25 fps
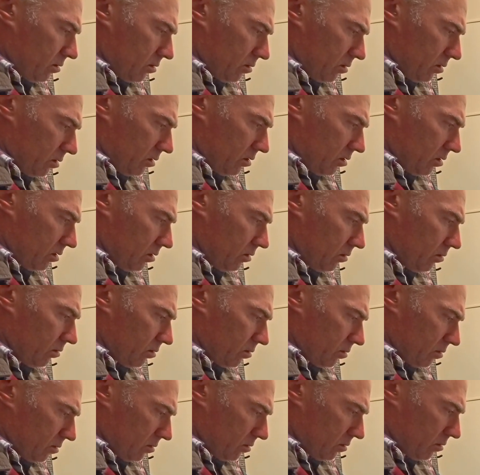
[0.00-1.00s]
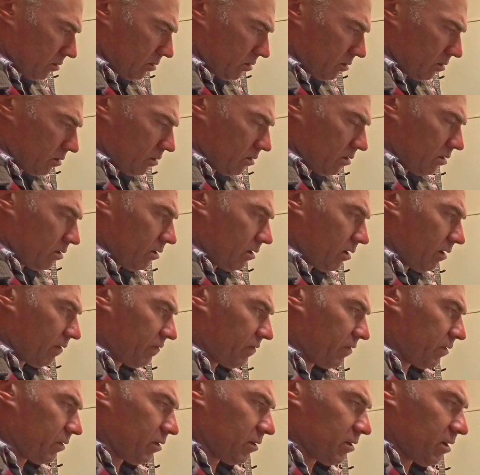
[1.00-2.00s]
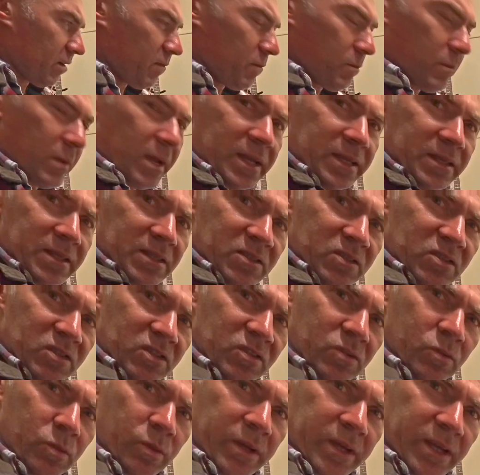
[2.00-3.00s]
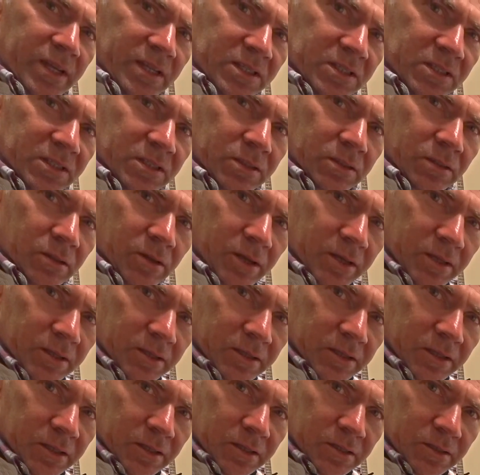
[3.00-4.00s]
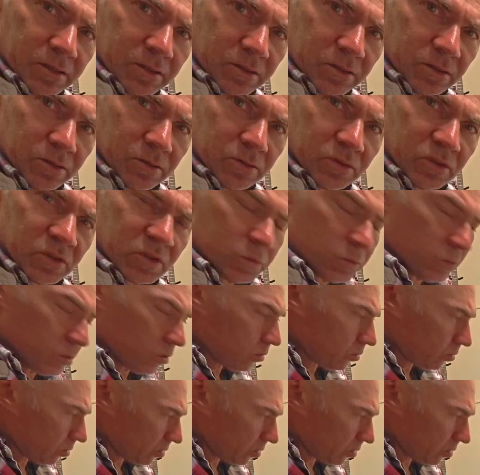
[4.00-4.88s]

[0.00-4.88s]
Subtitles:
I feel like I've made the square slightly too small